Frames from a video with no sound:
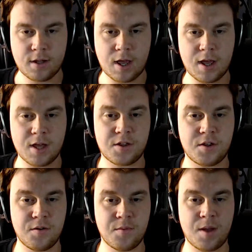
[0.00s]
As
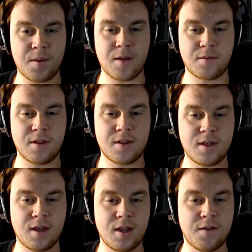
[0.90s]
you may be able to
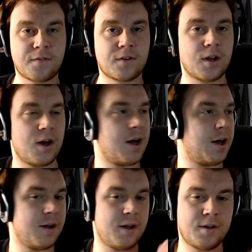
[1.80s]
see, I've got
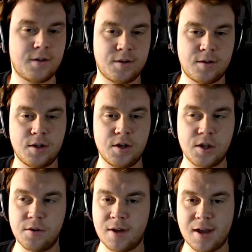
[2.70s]
a
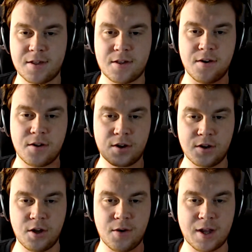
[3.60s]
new desk, so you've got a
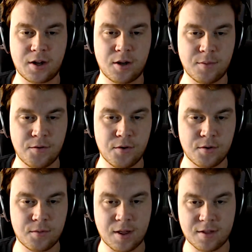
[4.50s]
new angle on my
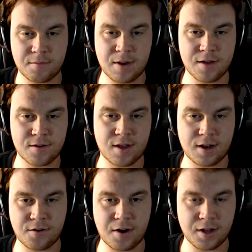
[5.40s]
room, as I'm now sat
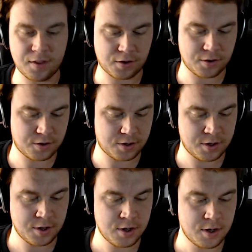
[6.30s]
directly in the corner.
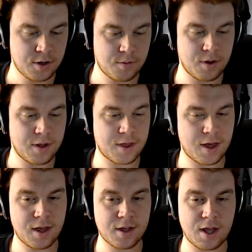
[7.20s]
But as
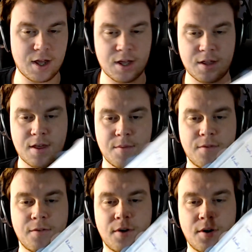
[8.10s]
I said
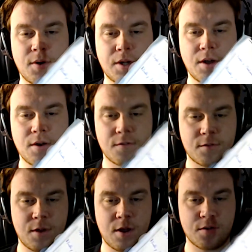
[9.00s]
before, I want to go over
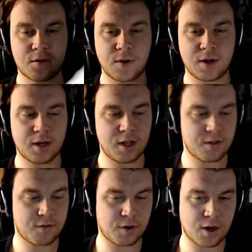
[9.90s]
some notes quickly
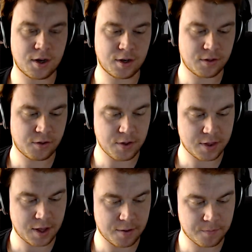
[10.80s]
as regarding to its
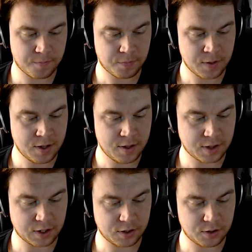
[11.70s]

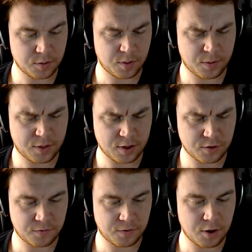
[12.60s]
single and double
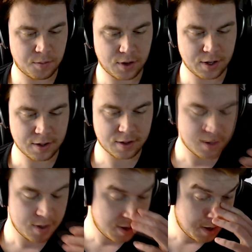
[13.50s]
precision float points.
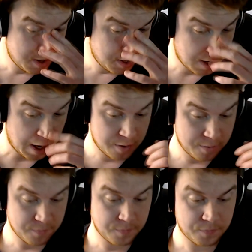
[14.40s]

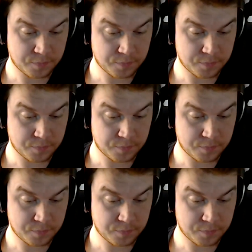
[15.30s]
All